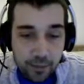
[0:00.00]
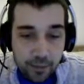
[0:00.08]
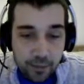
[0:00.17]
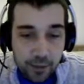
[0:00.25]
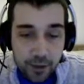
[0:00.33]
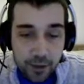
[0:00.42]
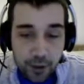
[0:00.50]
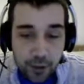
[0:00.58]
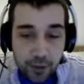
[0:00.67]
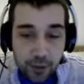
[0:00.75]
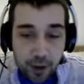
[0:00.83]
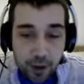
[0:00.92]

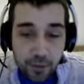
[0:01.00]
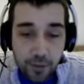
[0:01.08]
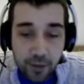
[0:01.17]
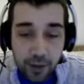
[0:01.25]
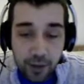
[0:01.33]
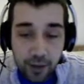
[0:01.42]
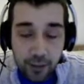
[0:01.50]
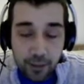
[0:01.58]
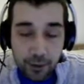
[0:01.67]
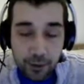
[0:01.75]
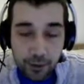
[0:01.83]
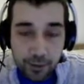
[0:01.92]
So hopefully I'll get moss.